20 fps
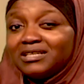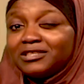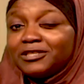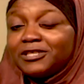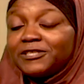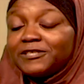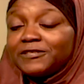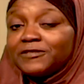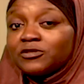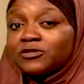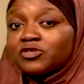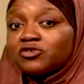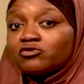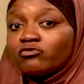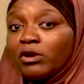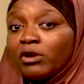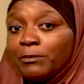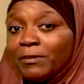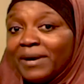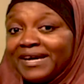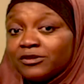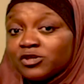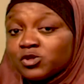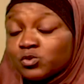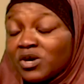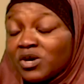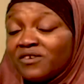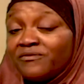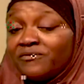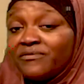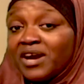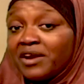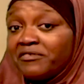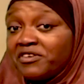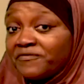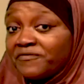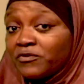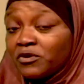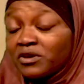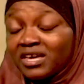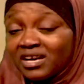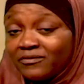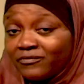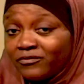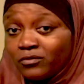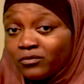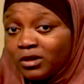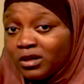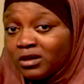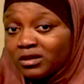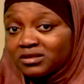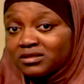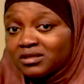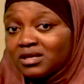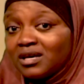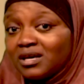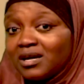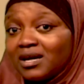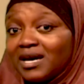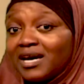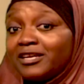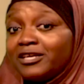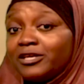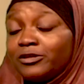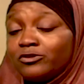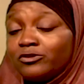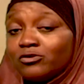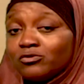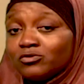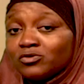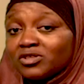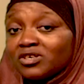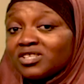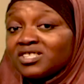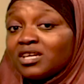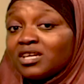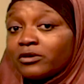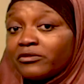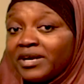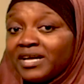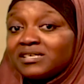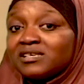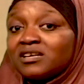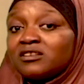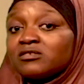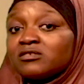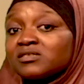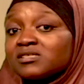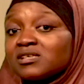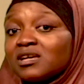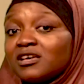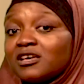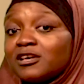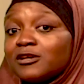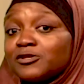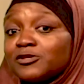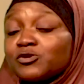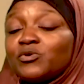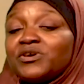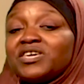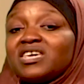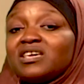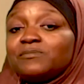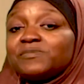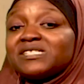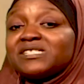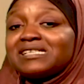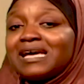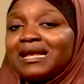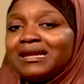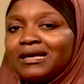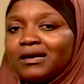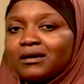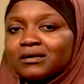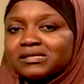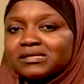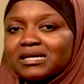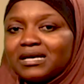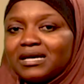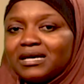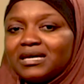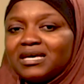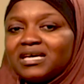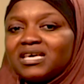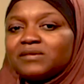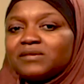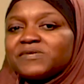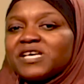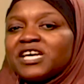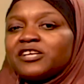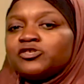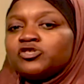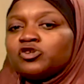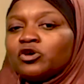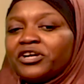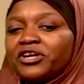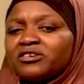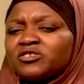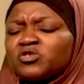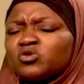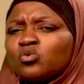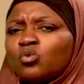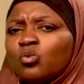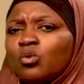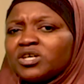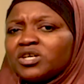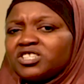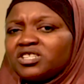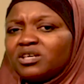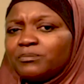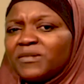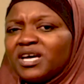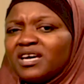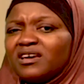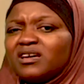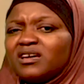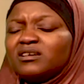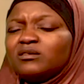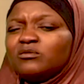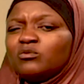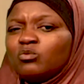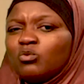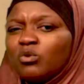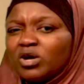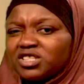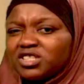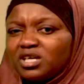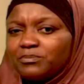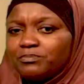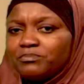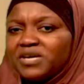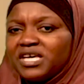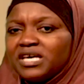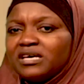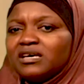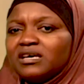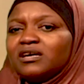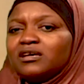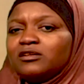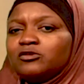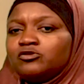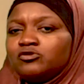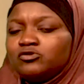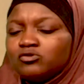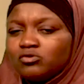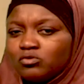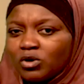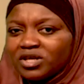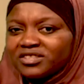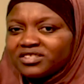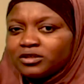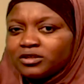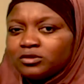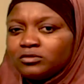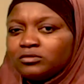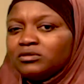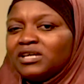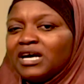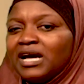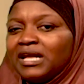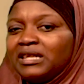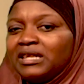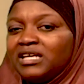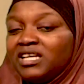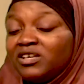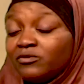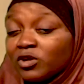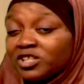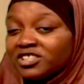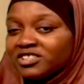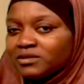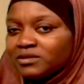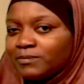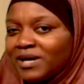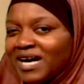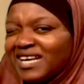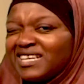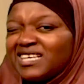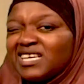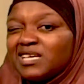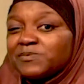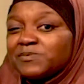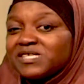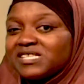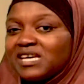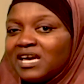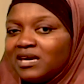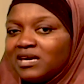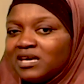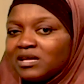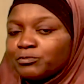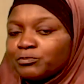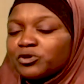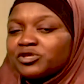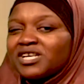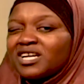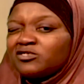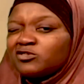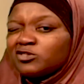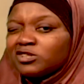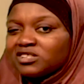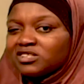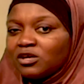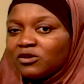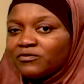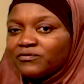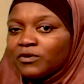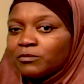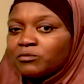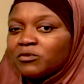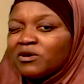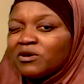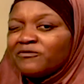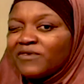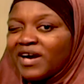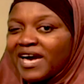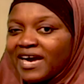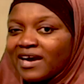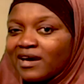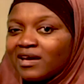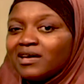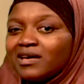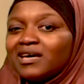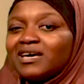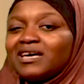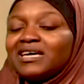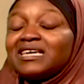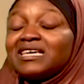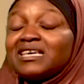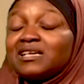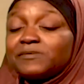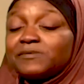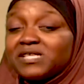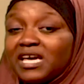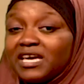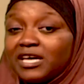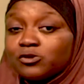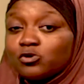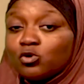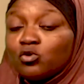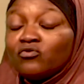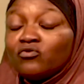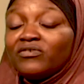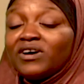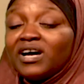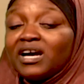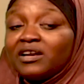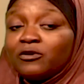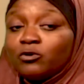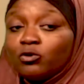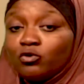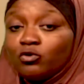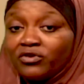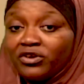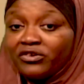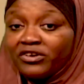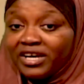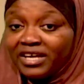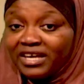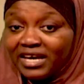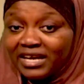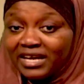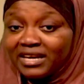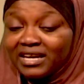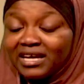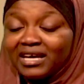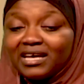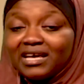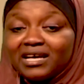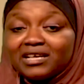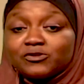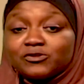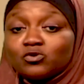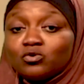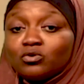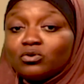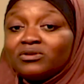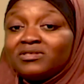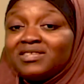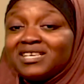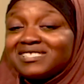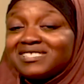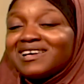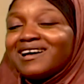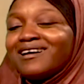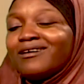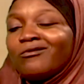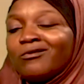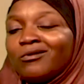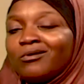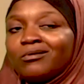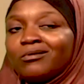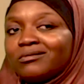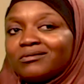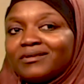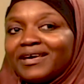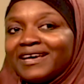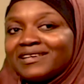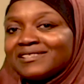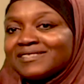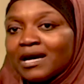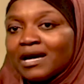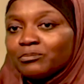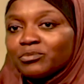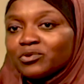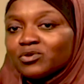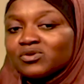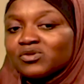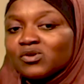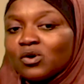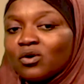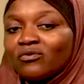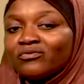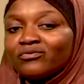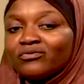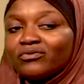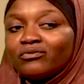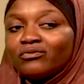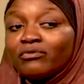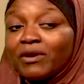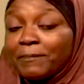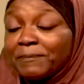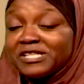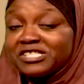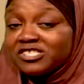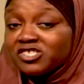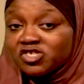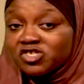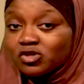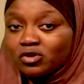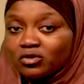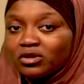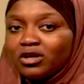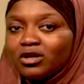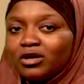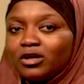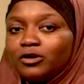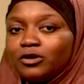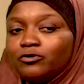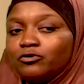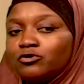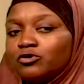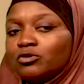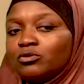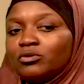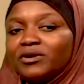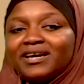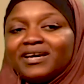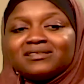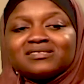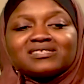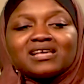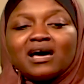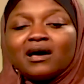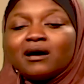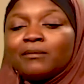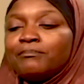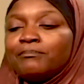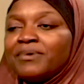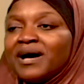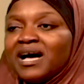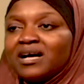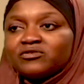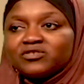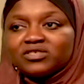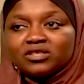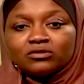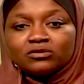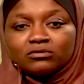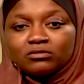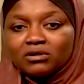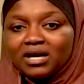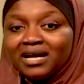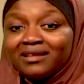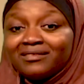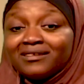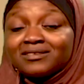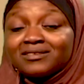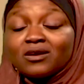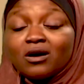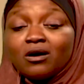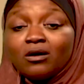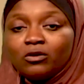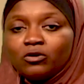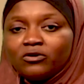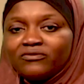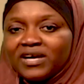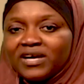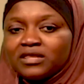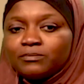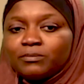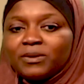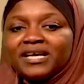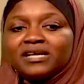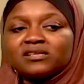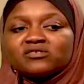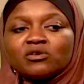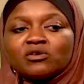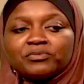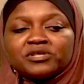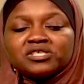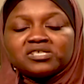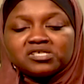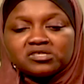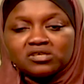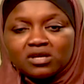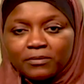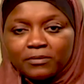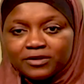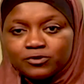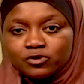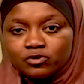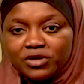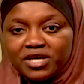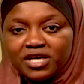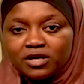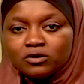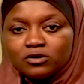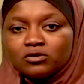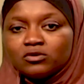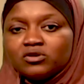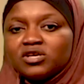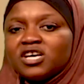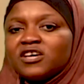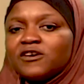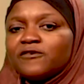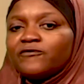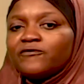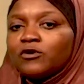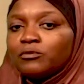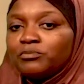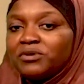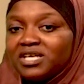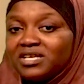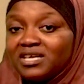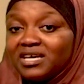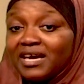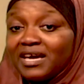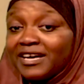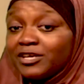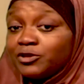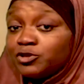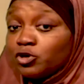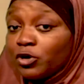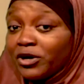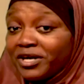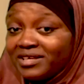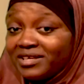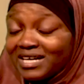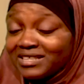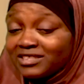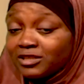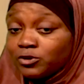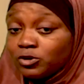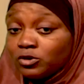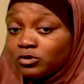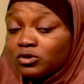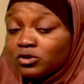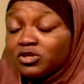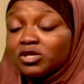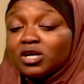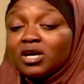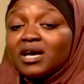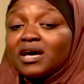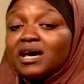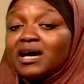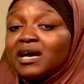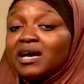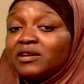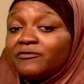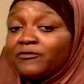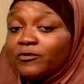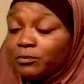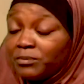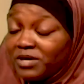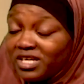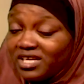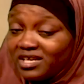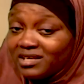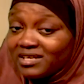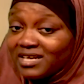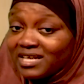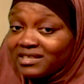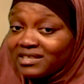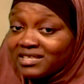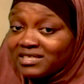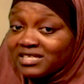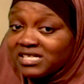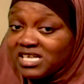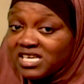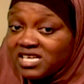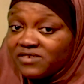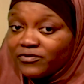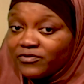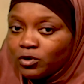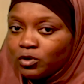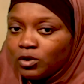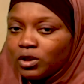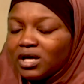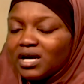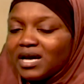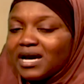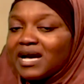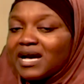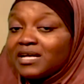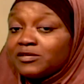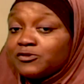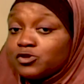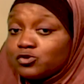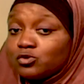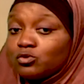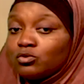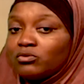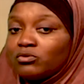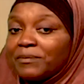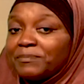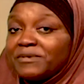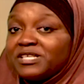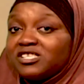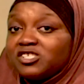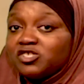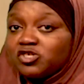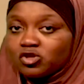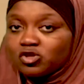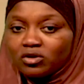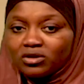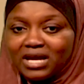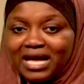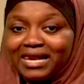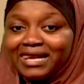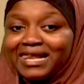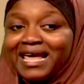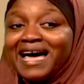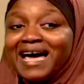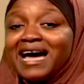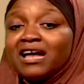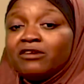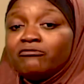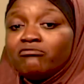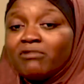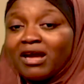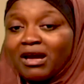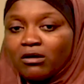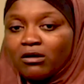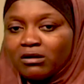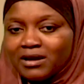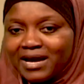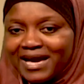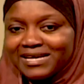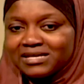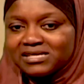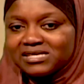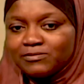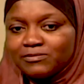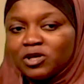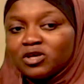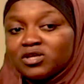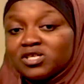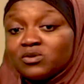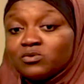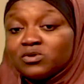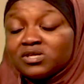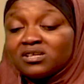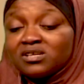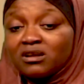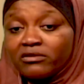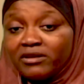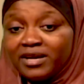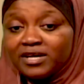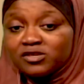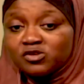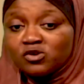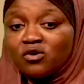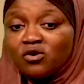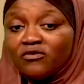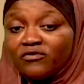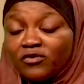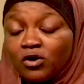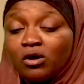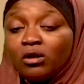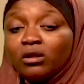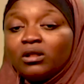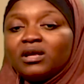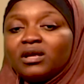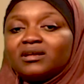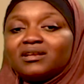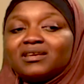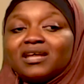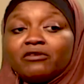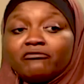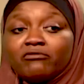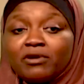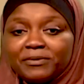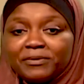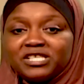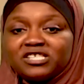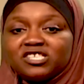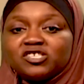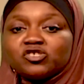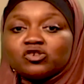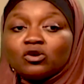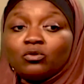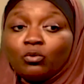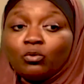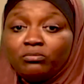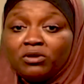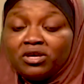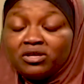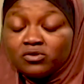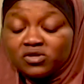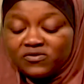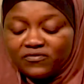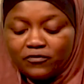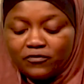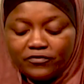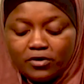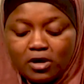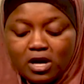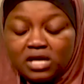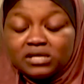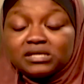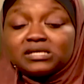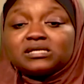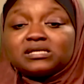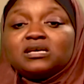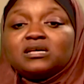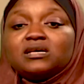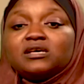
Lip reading: This is just to remind us we're a very forgetful lot, and He knows because He created us. So He keeps telling us, He keeps enjoining us to worship me, do what is good and leave what is bad. He keeps saying it, protect yourself from the fire. He keeps saying it over and over again. So these are all examples of repetition. It abounds in the Quran. There's all over the place repetition about doing good, enjoying that is good, and forbidding that is evil. And so repetition, Allah had recognized, because He was the creator of all, that repetition would be useful for us.